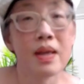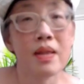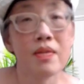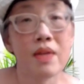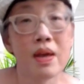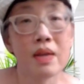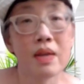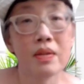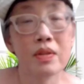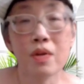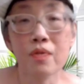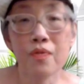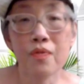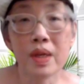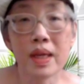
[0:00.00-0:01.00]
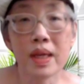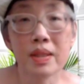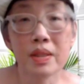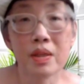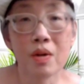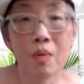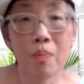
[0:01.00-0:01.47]
then don't forget to
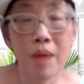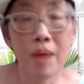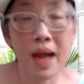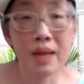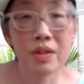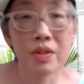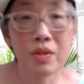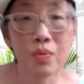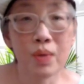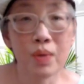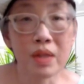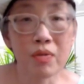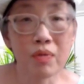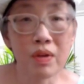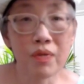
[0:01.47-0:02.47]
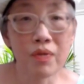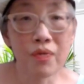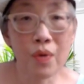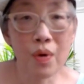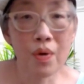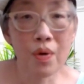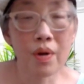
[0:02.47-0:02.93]
go back to your week 3
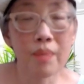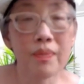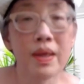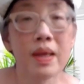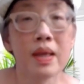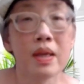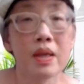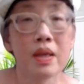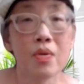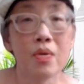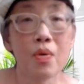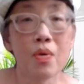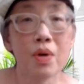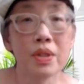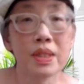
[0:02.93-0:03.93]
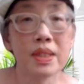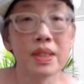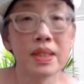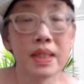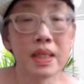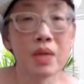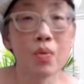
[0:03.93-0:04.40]
forum in order to
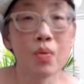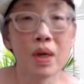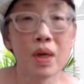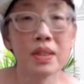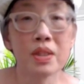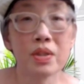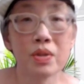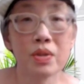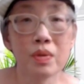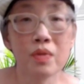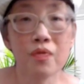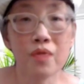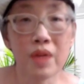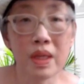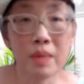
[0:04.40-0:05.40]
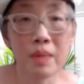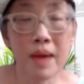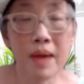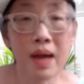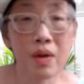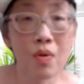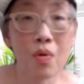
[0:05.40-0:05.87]
see what student
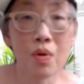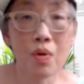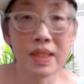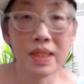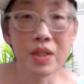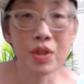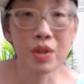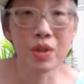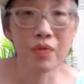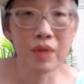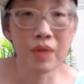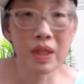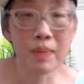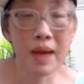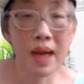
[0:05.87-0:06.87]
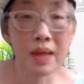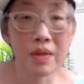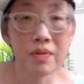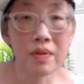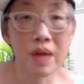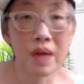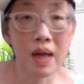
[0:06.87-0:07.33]
feedback or teacher feedback
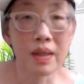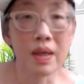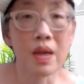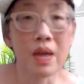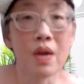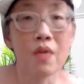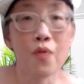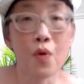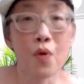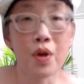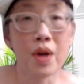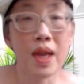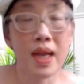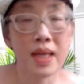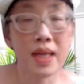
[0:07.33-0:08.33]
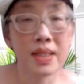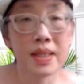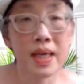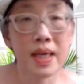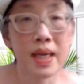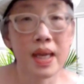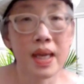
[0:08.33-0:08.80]
you got for your
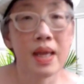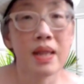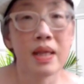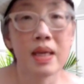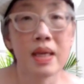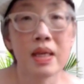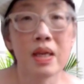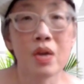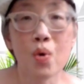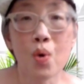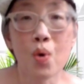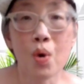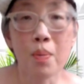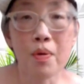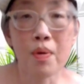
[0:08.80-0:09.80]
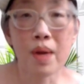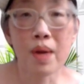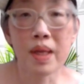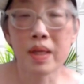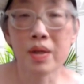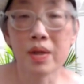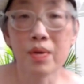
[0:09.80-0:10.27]
essay. Then incorporate
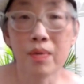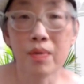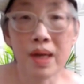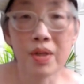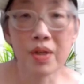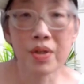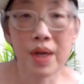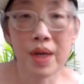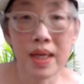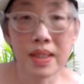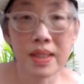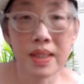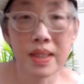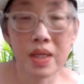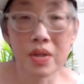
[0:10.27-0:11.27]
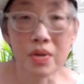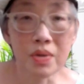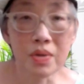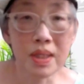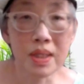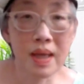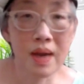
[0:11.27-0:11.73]
and correct your essay
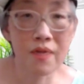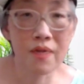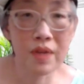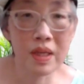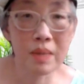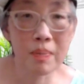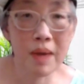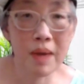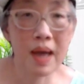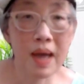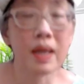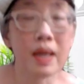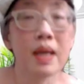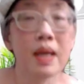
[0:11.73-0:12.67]
using that feedback